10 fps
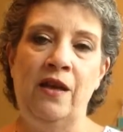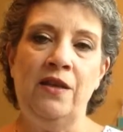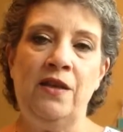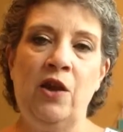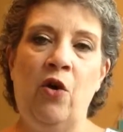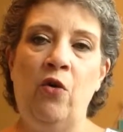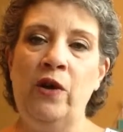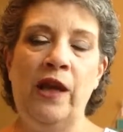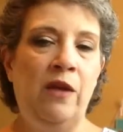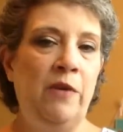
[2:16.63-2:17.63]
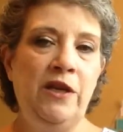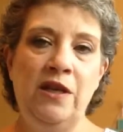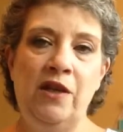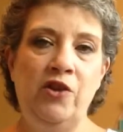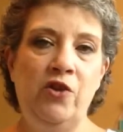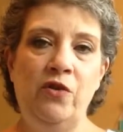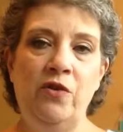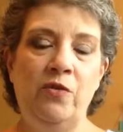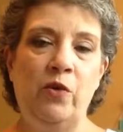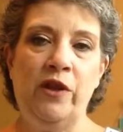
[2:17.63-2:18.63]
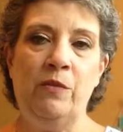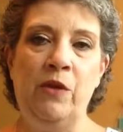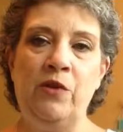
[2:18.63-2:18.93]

So keeping tissues with me